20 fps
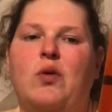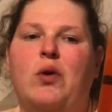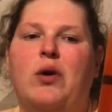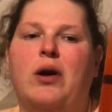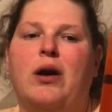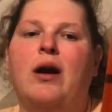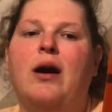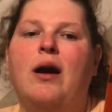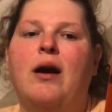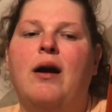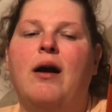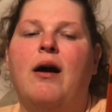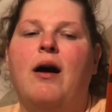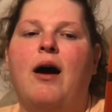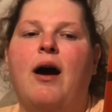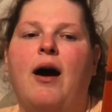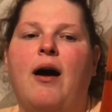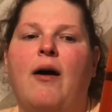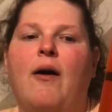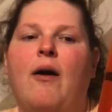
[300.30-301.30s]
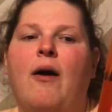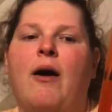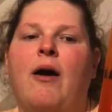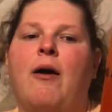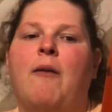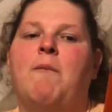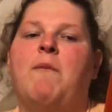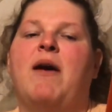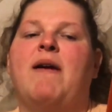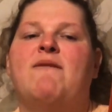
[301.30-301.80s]
for
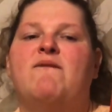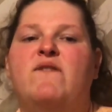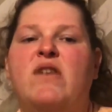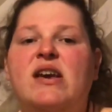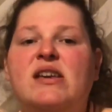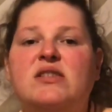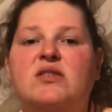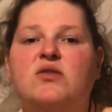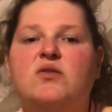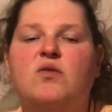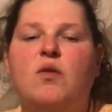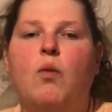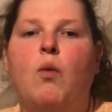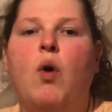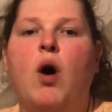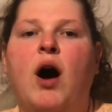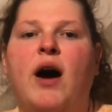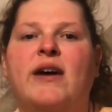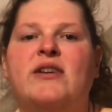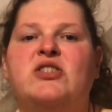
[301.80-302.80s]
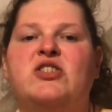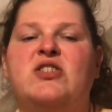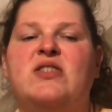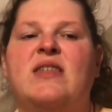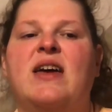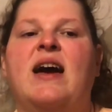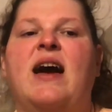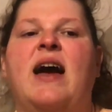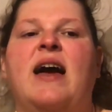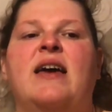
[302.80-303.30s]
face wash
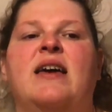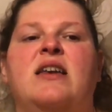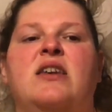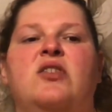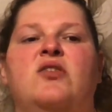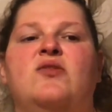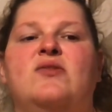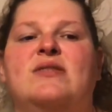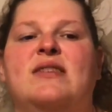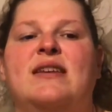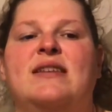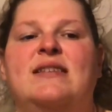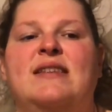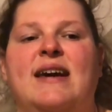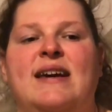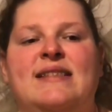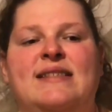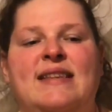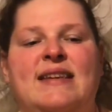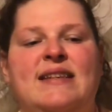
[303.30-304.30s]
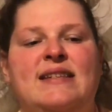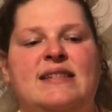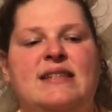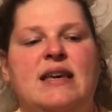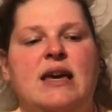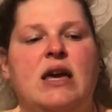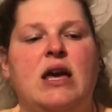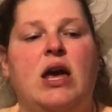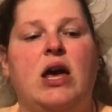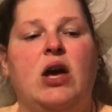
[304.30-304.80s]
that I could use that doesn't
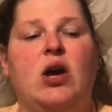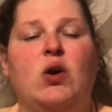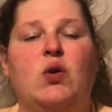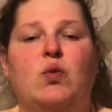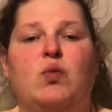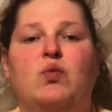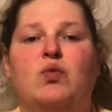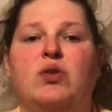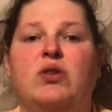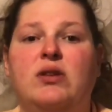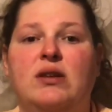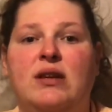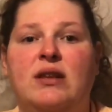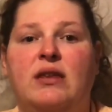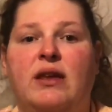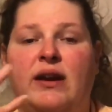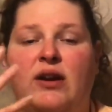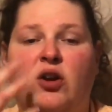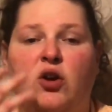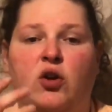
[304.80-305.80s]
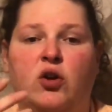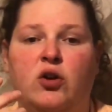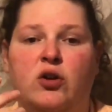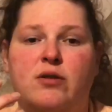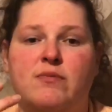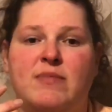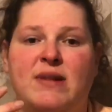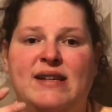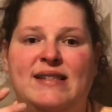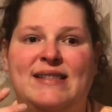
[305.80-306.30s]
really like
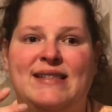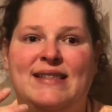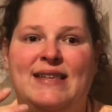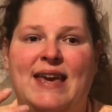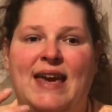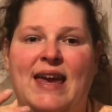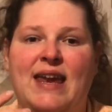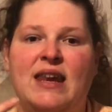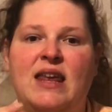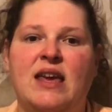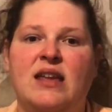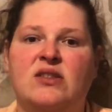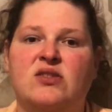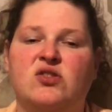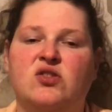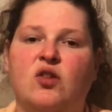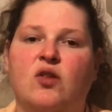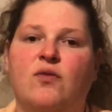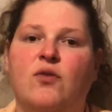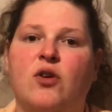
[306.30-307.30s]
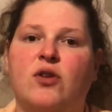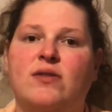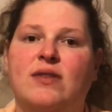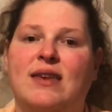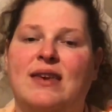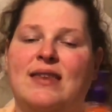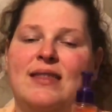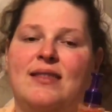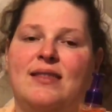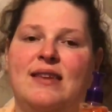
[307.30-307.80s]
hurt my skin. And so far
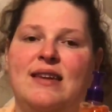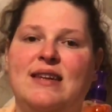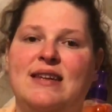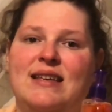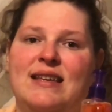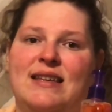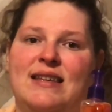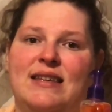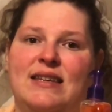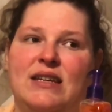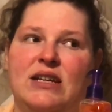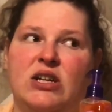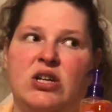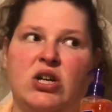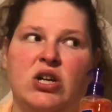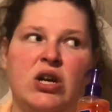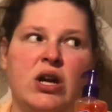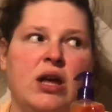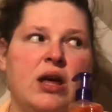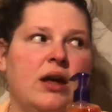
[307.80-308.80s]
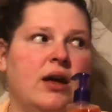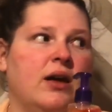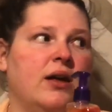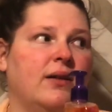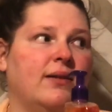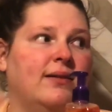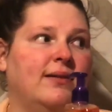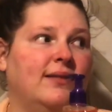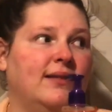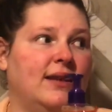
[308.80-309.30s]
the Clean and Clear
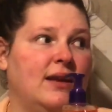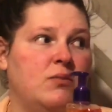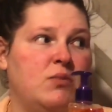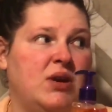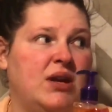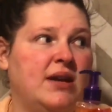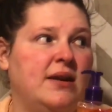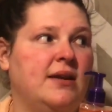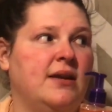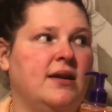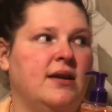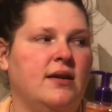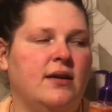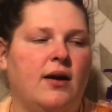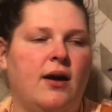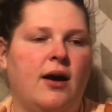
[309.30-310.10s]
lemon